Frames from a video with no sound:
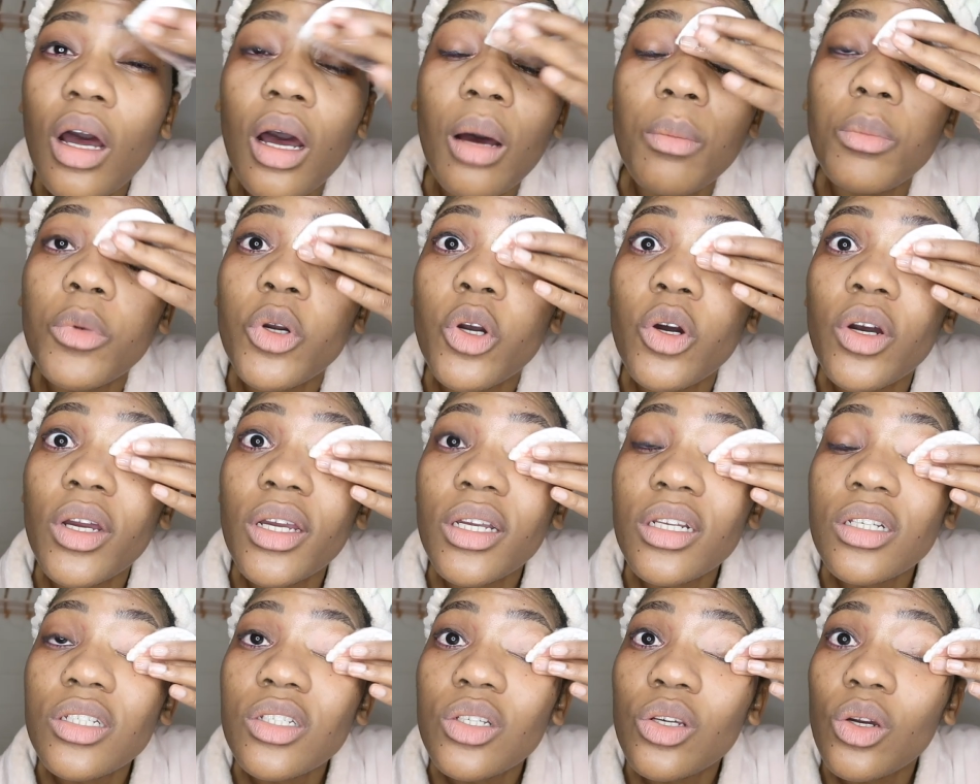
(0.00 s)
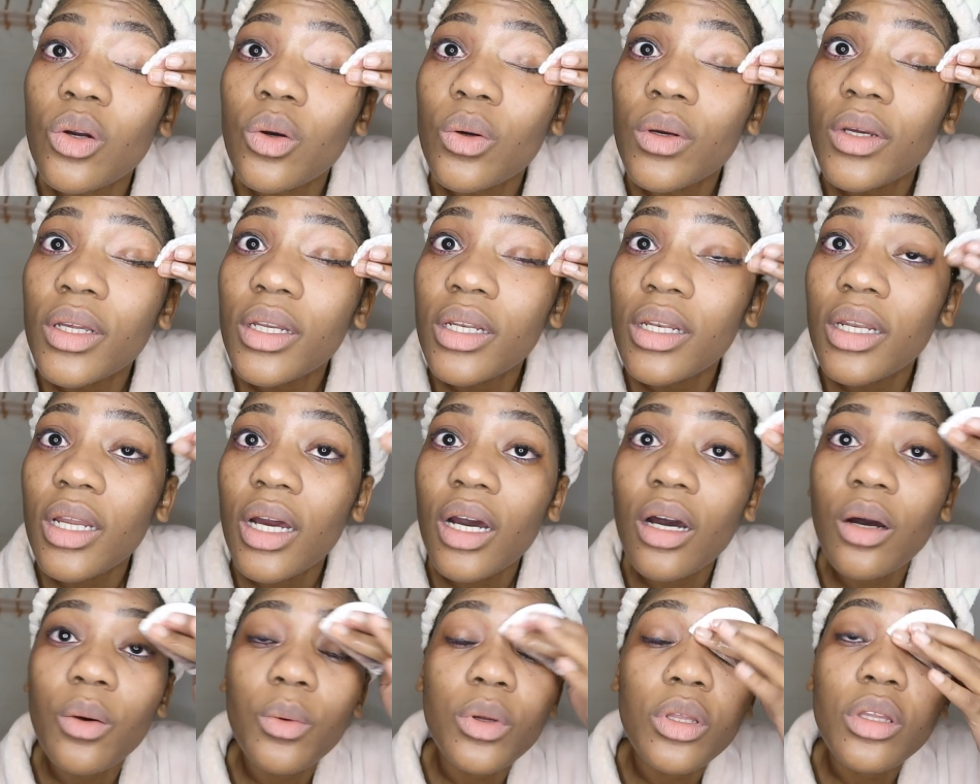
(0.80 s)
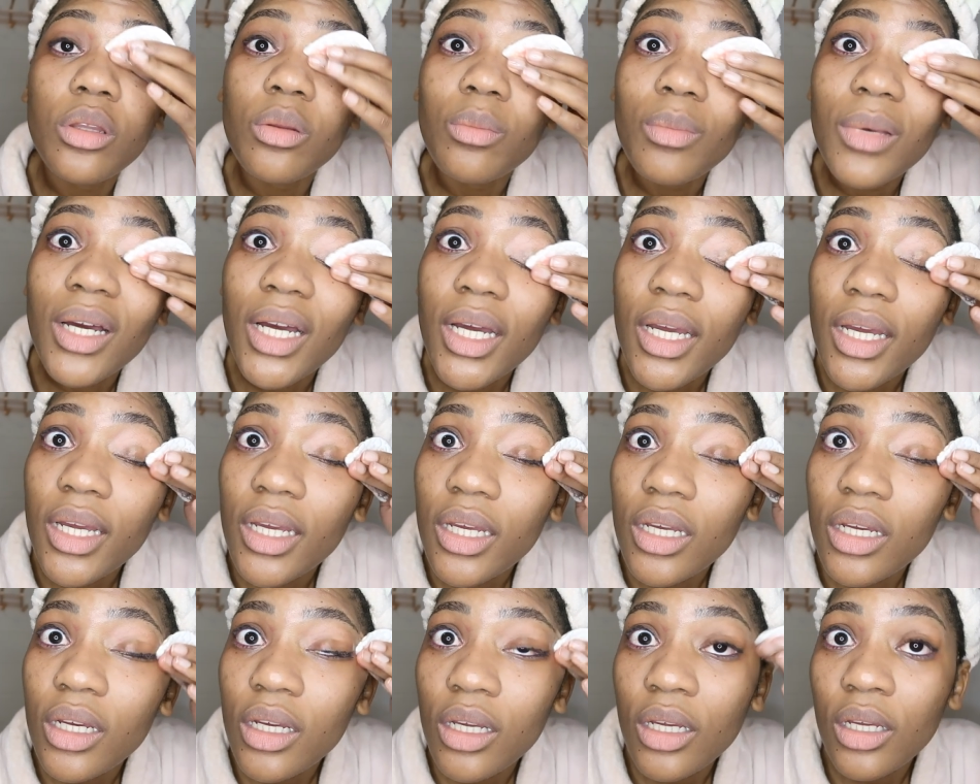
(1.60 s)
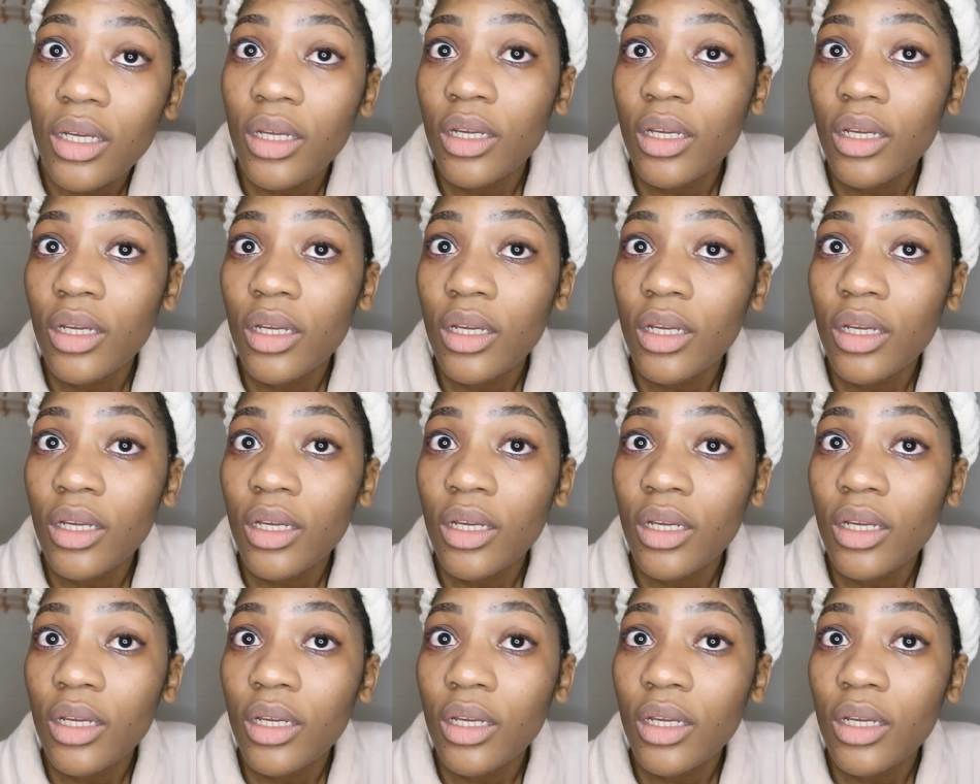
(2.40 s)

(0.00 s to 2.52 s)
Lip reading: I'm going to go in now with my